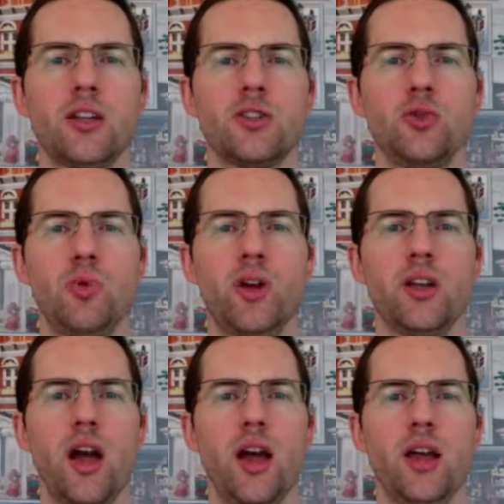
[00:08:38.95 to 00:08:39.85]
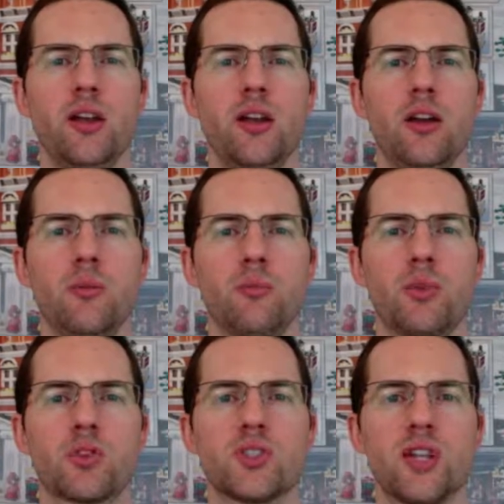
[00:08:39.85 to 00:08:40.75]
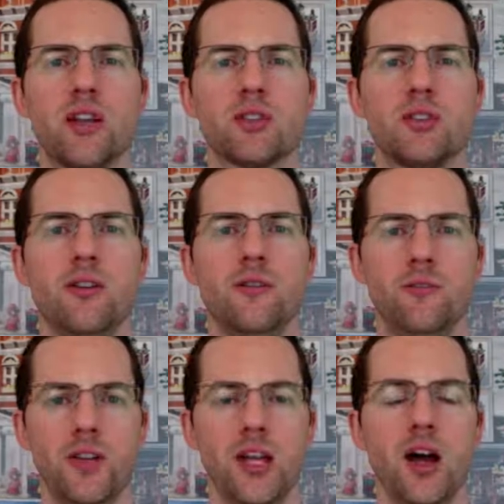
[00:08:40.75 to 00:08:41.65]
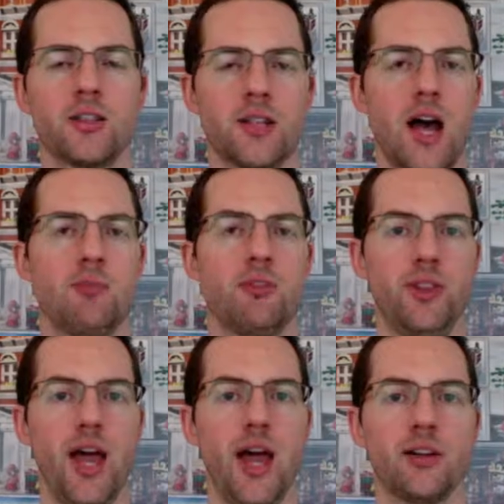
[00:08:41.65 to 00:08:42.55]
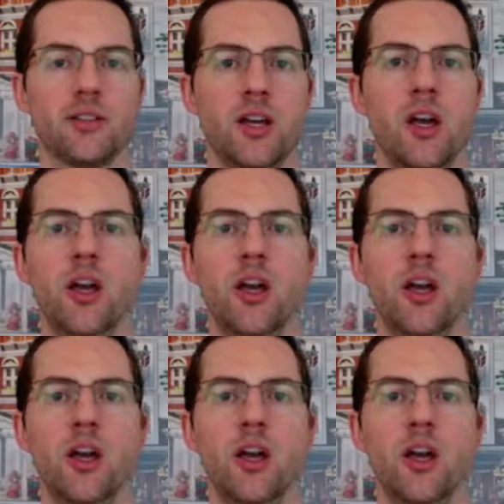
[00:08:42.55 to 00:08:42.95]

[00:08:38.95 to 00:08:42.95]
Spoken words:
2.9% fee on top of that.